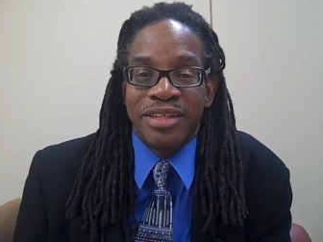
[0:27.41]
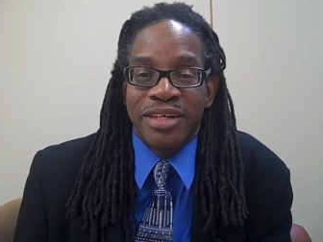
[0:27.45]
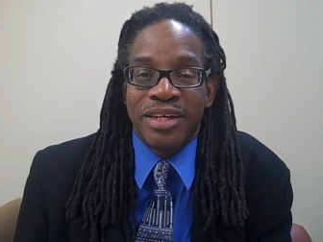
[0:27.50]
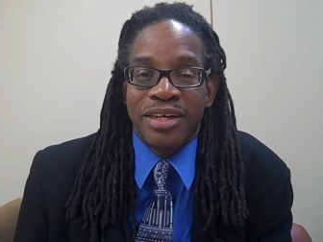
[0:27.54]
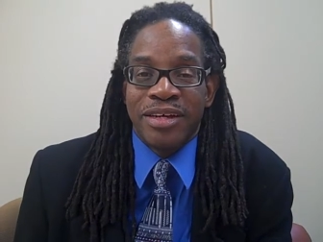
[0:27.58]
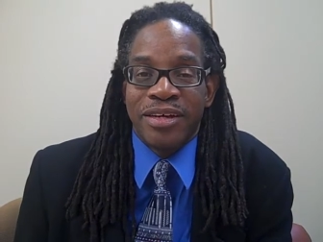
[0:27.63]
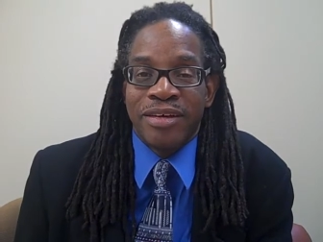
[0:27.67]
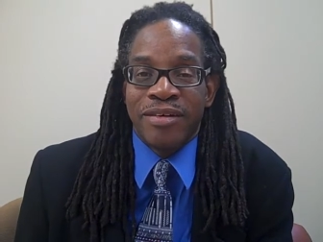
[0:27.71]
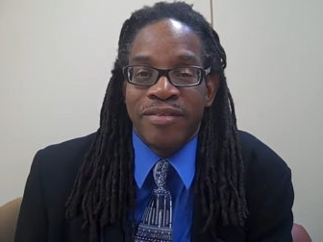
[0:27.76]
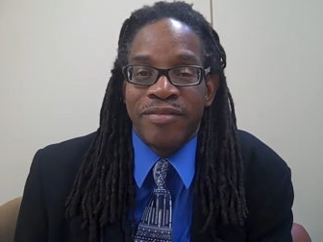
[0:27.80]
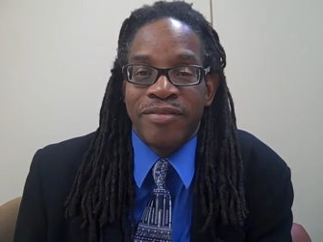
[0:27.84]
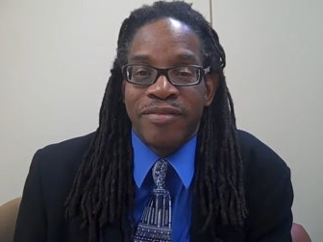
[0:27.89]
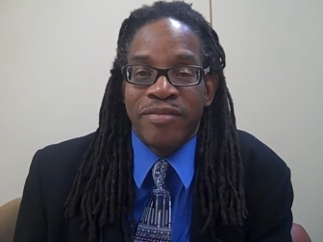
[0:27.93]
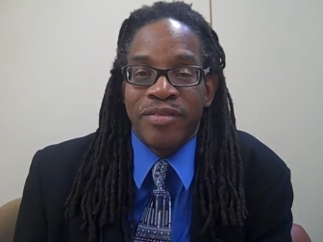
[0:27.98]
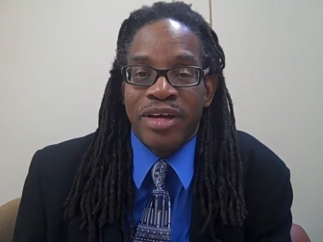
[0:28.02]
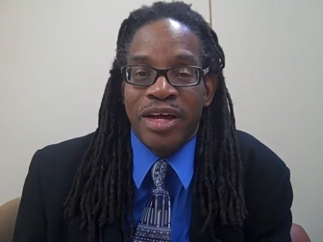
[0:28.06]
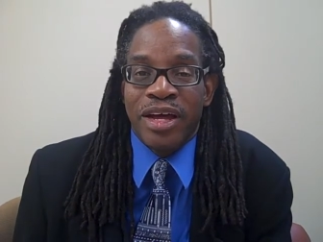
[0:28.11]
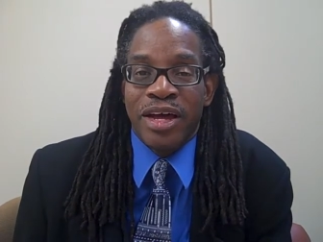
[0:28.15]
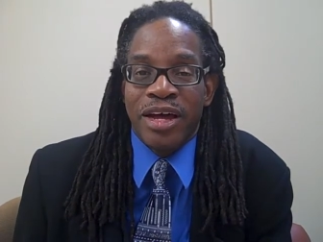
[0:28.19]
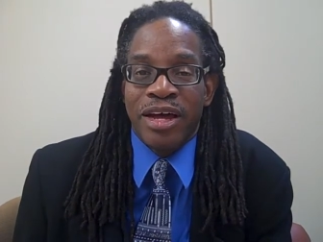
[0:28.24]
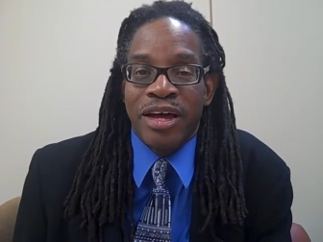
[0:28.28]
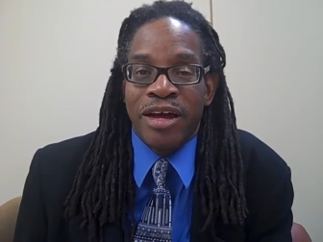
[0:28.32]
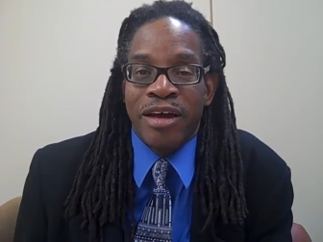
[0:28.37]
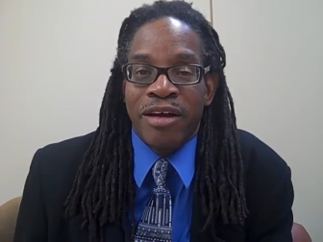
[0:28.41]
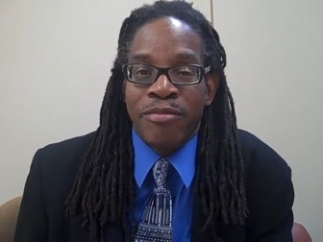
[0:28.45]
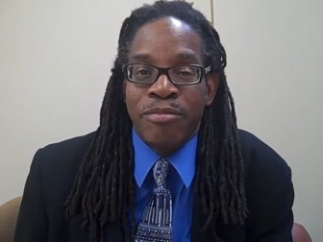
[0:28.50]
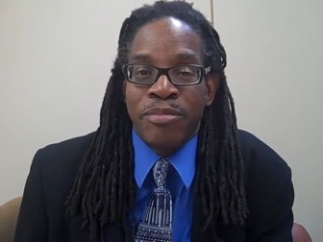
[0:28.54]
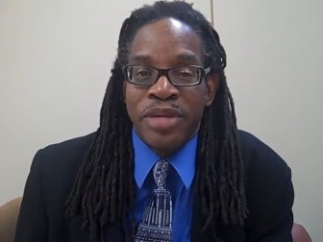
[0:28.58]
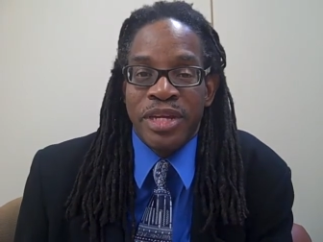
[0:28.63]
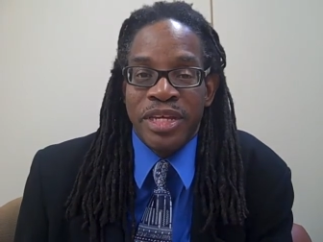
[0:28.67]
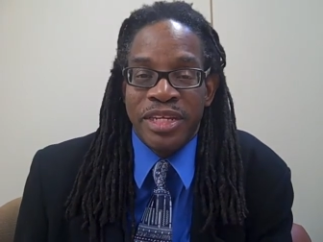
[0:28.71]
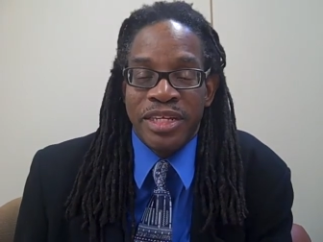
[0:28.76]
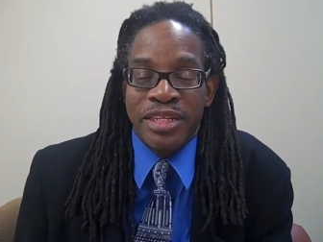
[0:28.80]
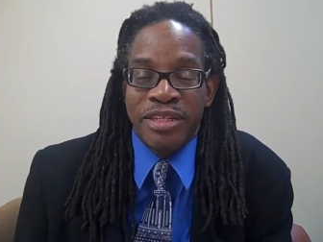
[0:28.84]
of our
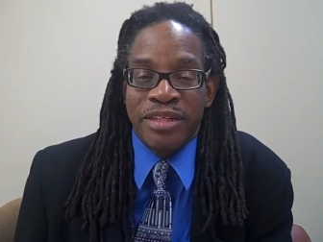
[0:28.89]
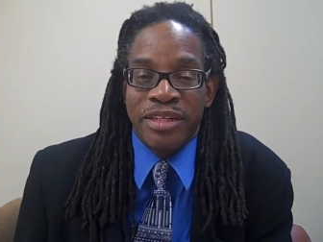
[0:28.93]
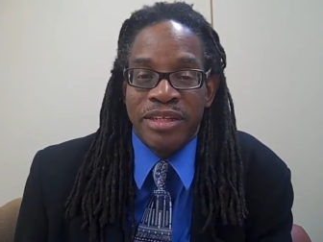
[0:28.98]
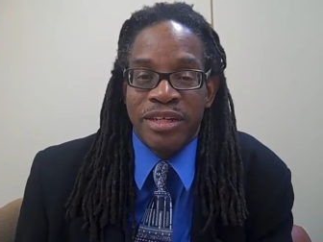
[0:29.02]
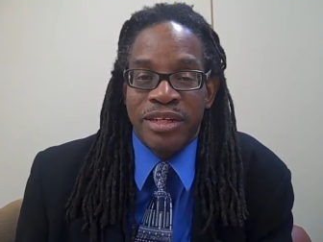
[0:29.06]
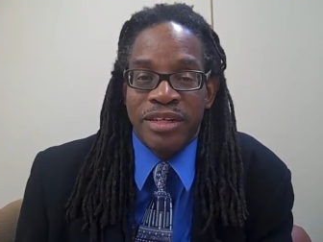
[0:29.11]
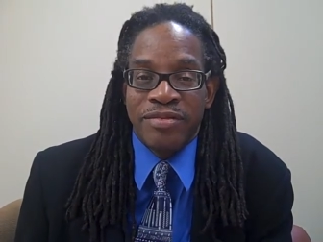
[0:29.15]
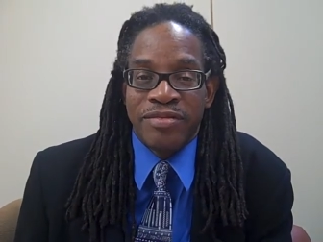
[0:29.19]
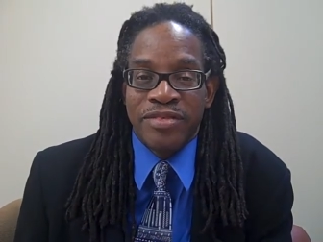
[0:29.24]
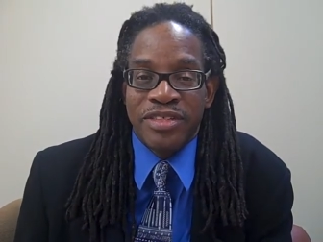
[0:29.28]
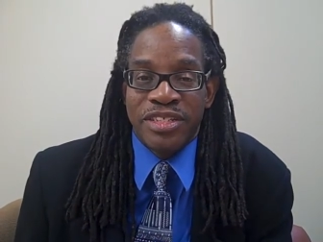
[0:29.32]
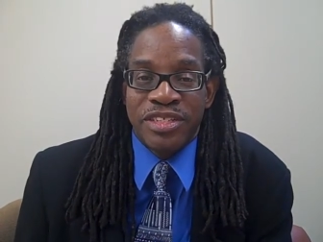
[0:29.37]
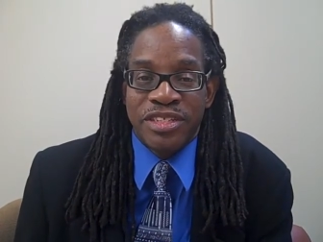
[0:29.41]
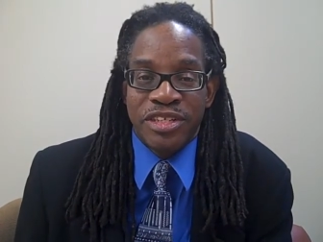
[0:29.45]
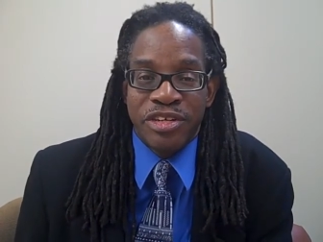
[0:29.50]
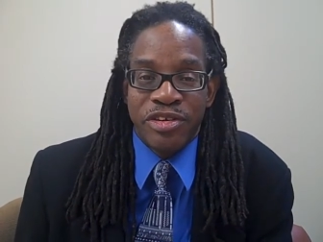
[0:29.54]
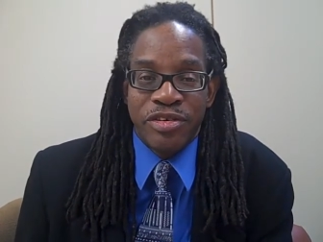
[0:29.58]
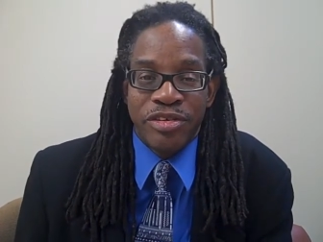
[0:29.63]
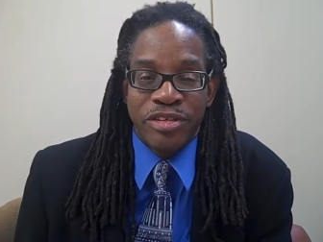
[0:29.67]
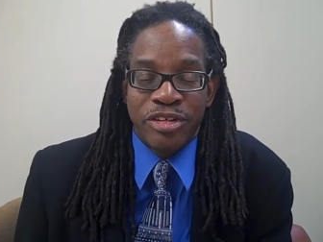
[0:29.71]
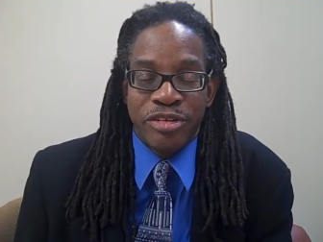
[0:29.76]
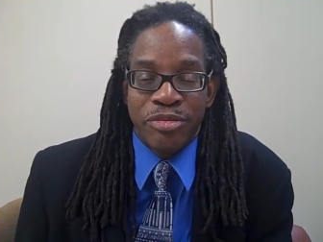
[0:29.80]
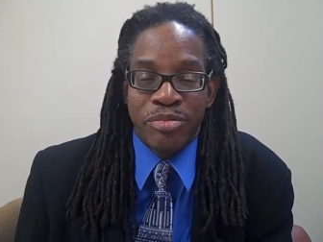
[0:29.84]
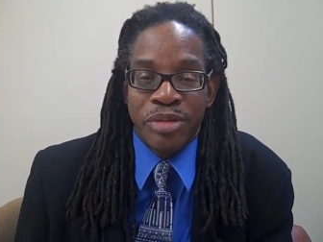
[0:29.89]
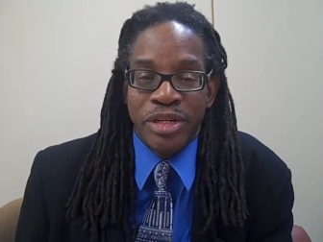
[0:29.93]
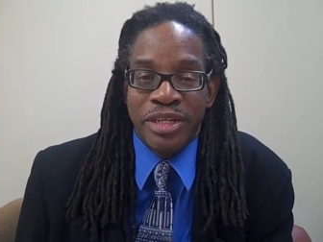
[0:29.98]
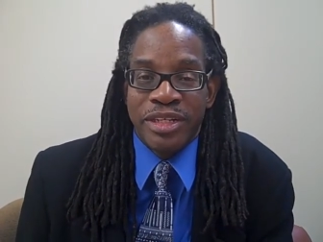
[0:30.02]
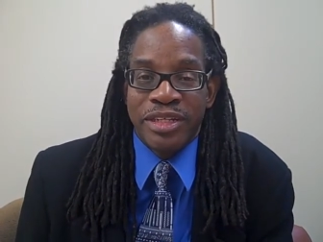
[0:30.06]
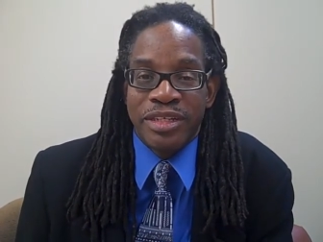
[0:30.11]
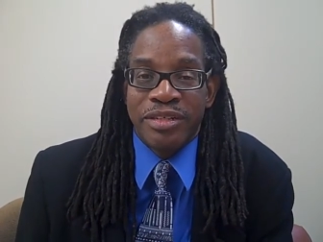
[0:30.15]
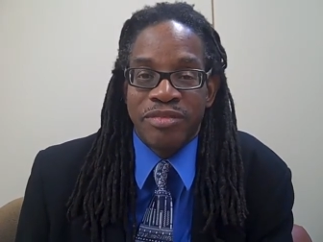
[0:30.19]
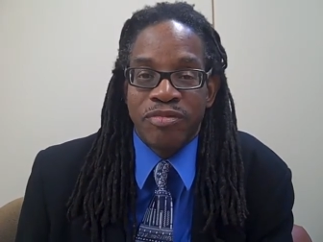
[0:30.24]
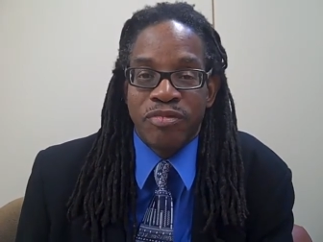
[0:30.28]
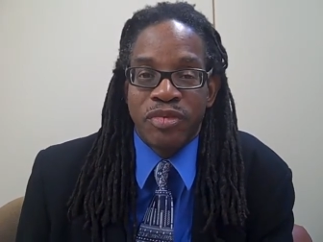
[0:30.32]
meeting of the steering
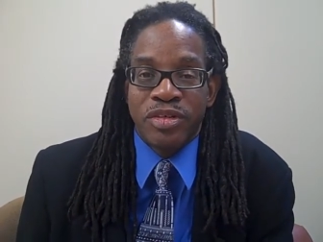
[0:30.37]
committee,